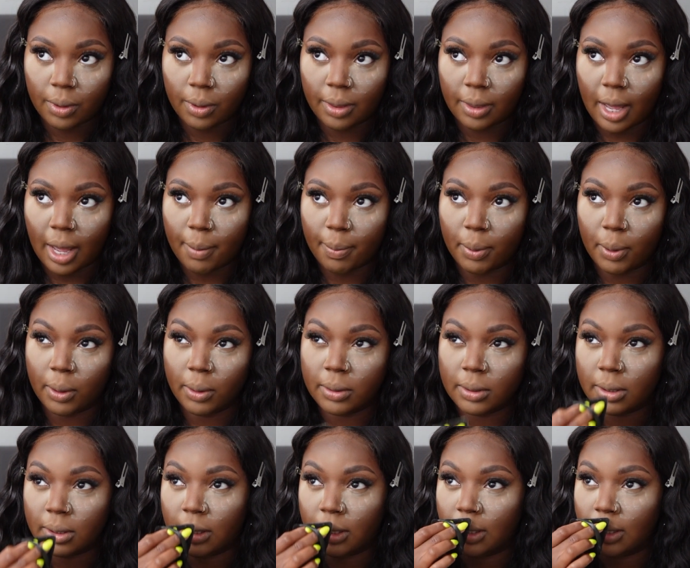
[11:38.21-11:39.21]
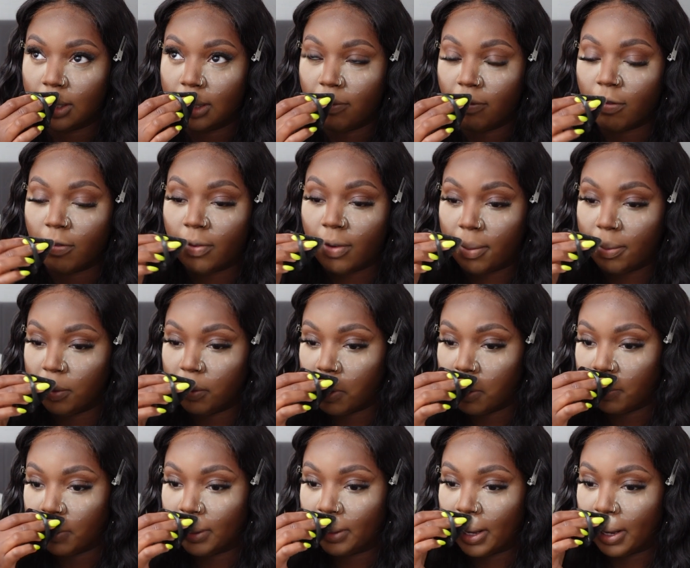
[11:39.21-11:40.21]
that I posted in
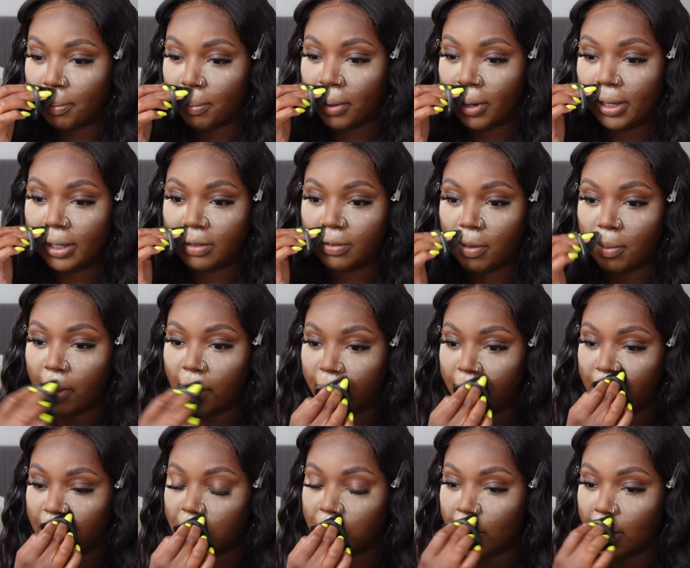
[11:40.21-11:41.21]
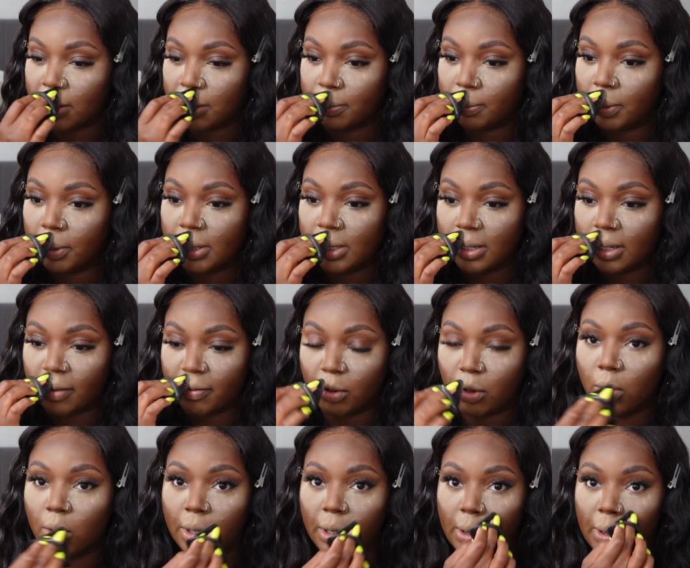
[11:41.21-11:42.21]
February, like prayers for my future husband, I've
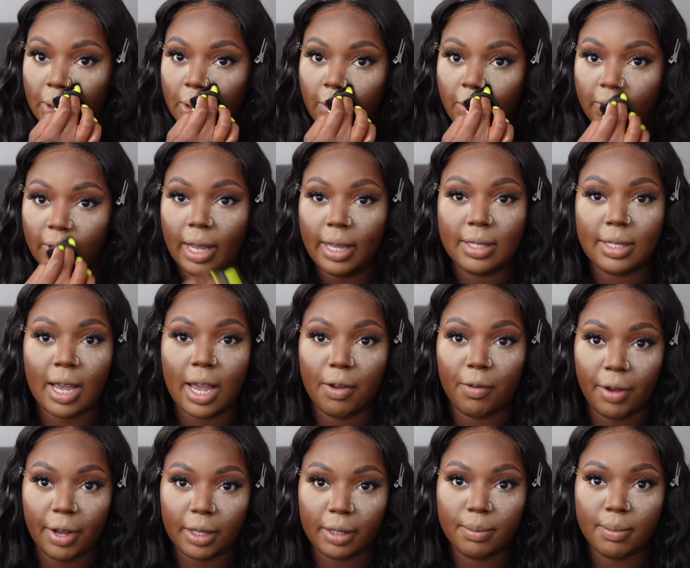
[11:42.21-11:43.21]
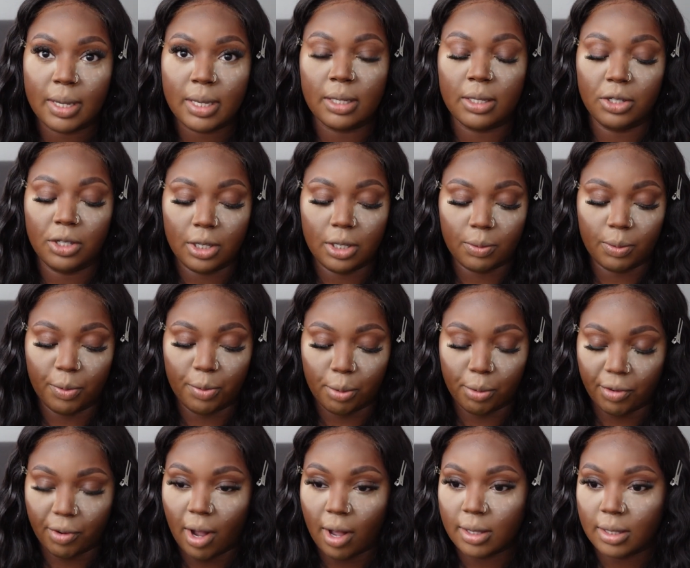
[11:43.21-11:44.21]
gotten a lot of like direct messages with
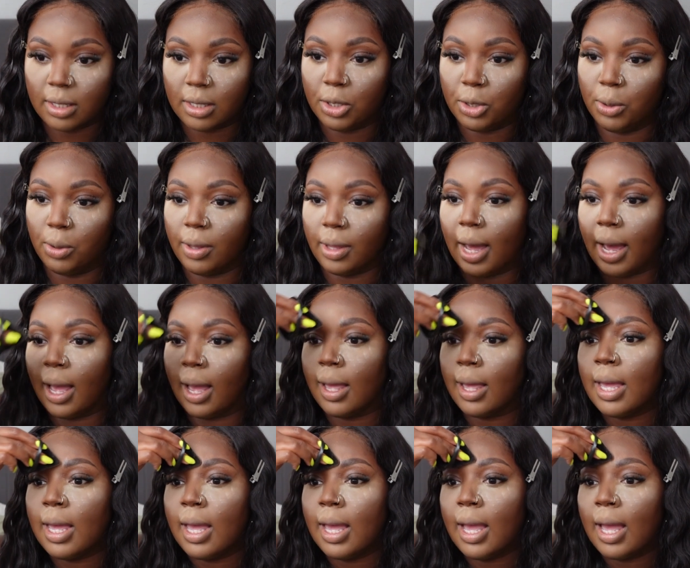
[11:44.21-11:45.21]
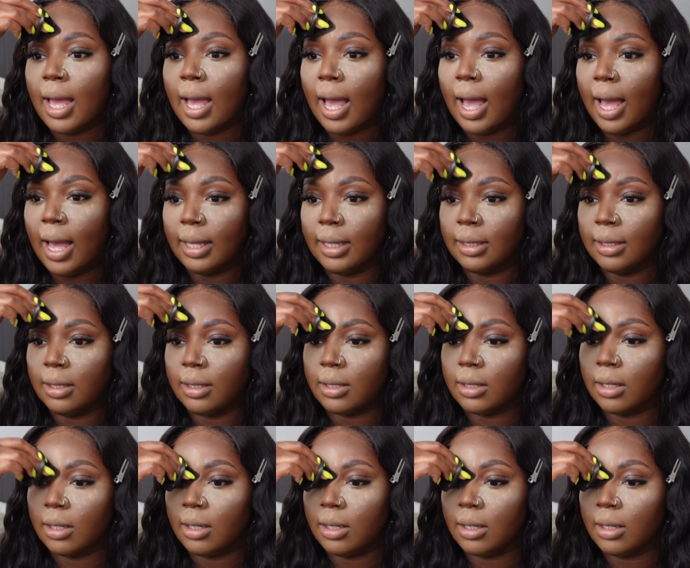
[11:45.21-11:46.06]
regards to that, and